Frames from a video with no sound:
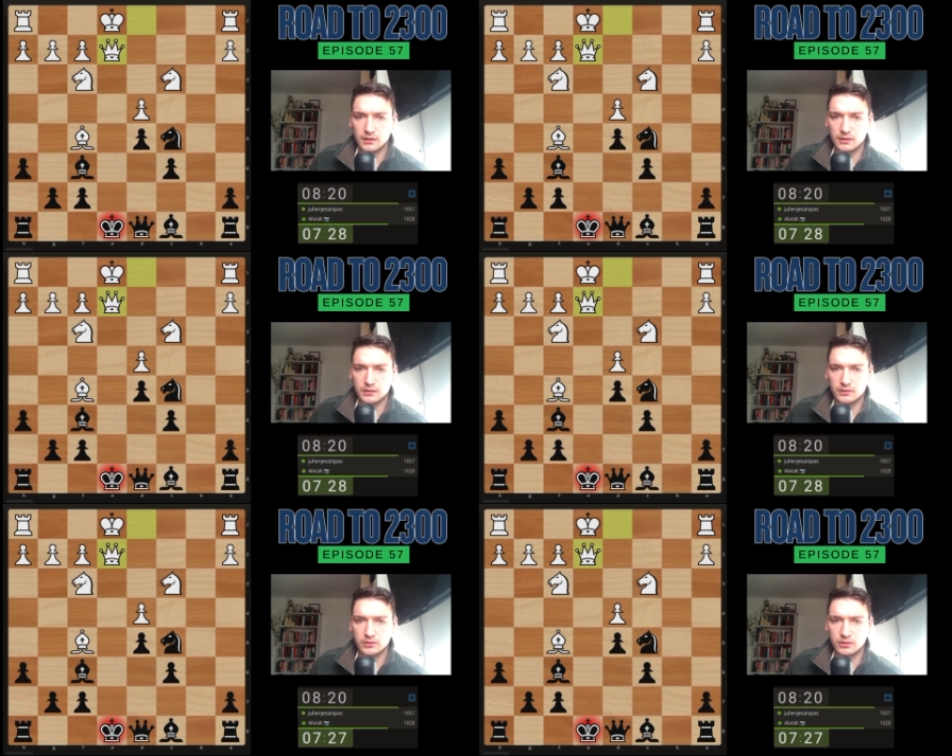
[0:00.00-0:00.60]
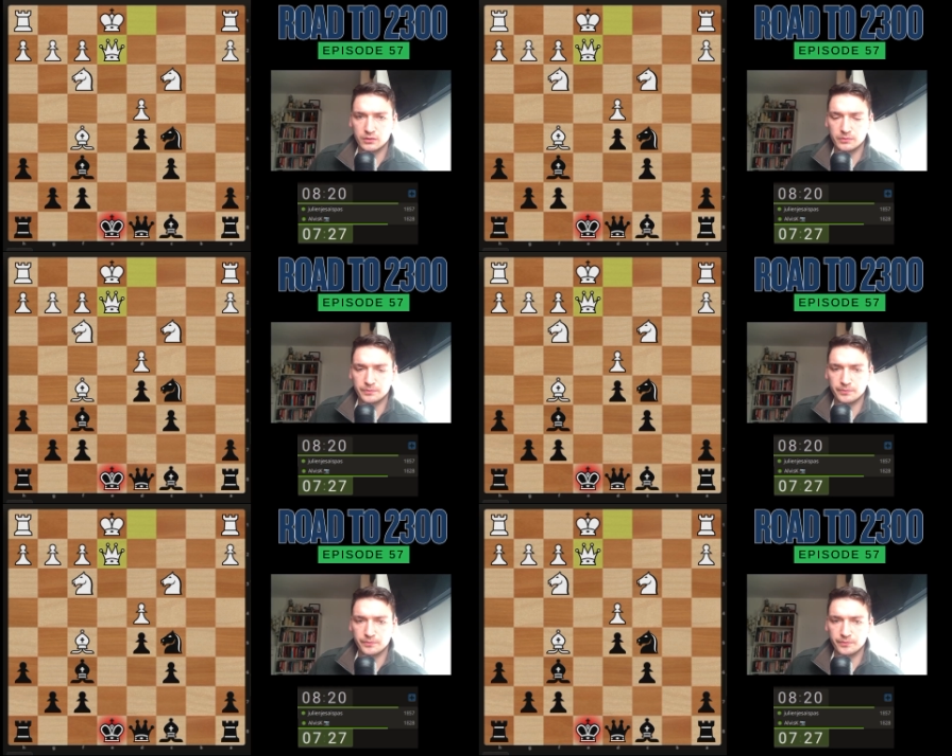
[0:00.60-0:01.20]
So
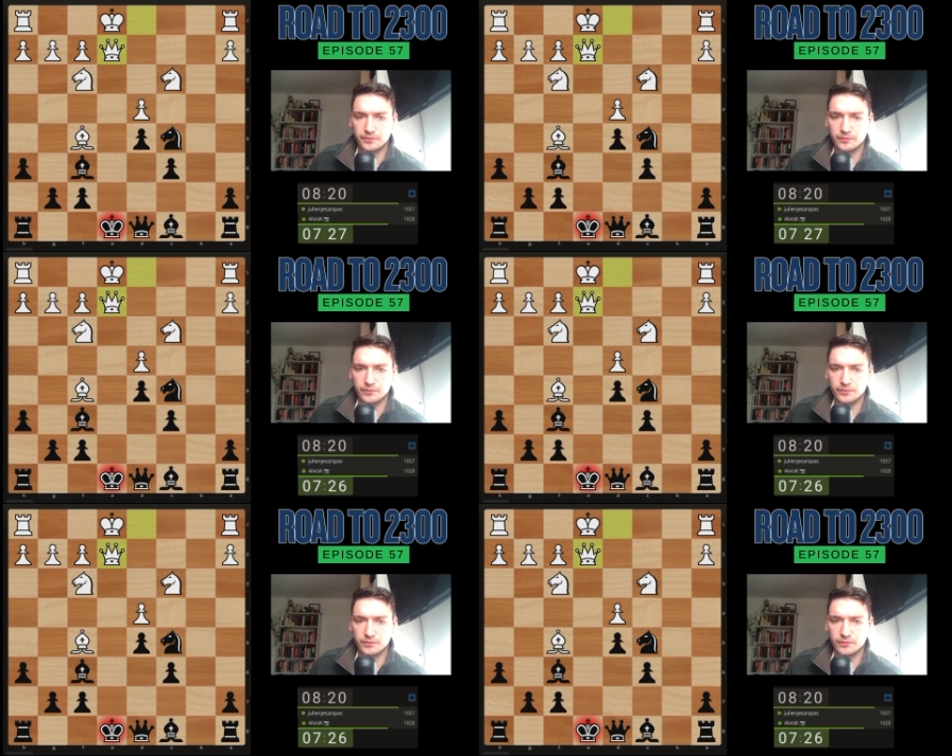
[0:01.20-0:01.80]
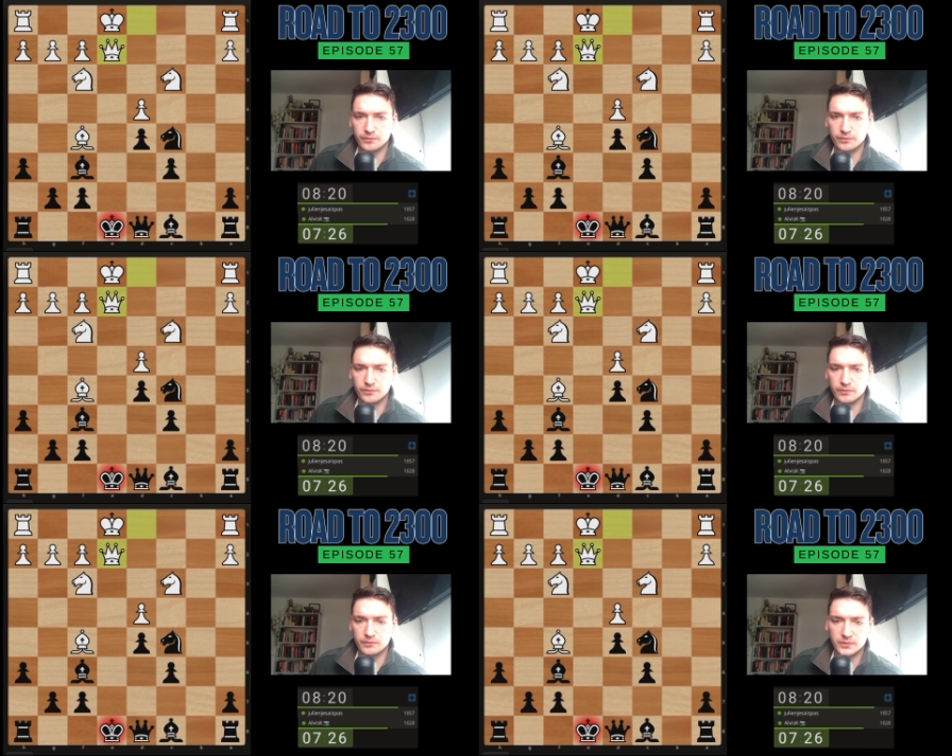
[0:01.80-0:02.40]

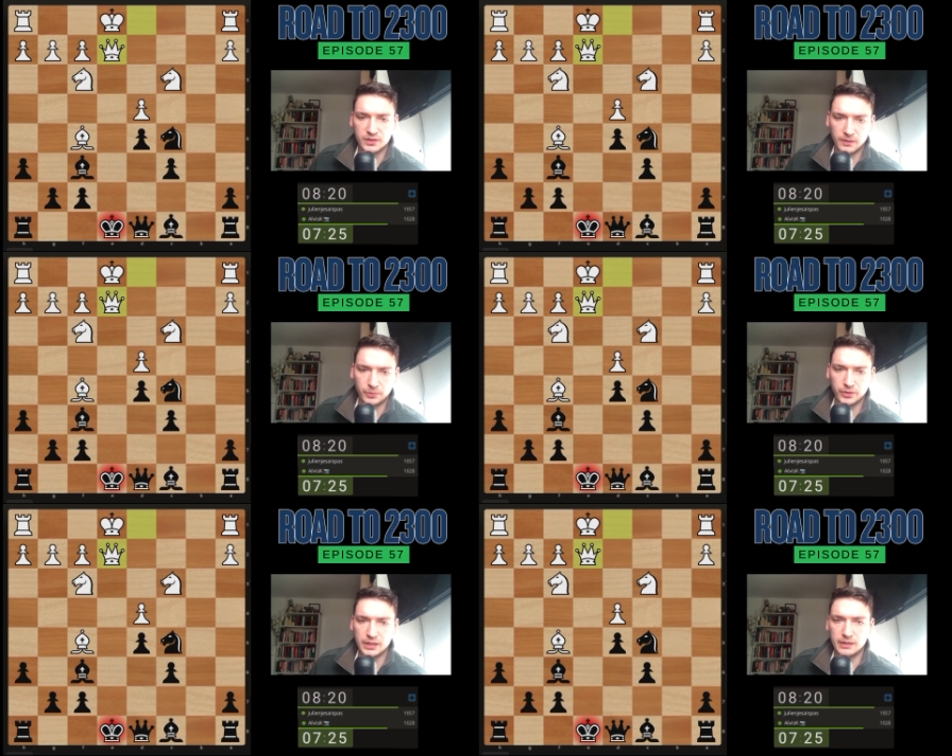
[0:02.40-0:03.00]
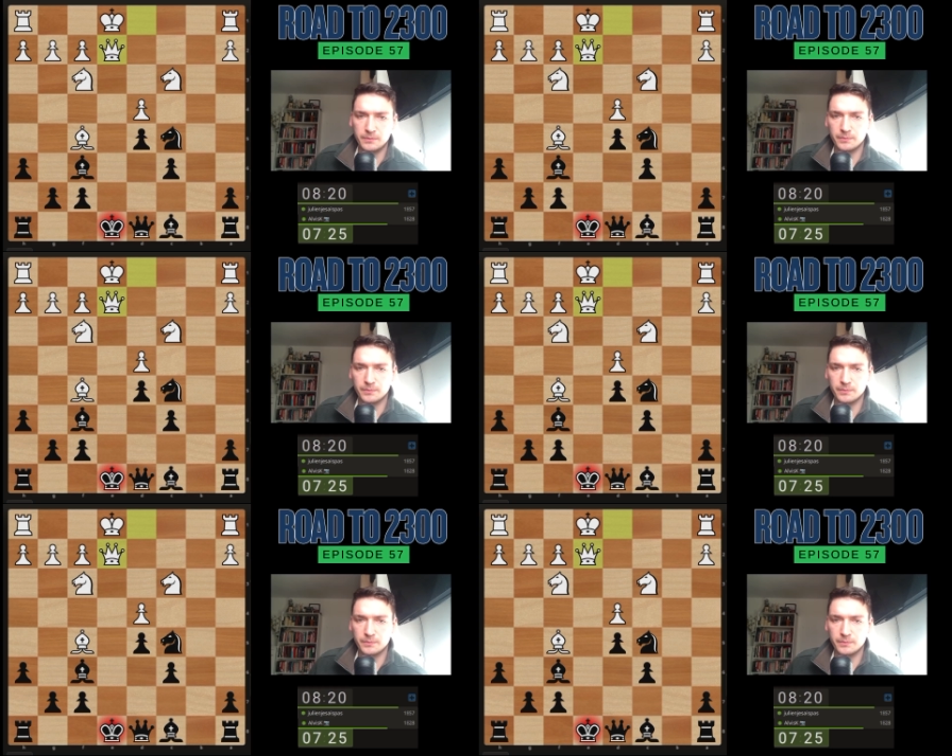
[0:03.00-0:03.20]
it's not pretty,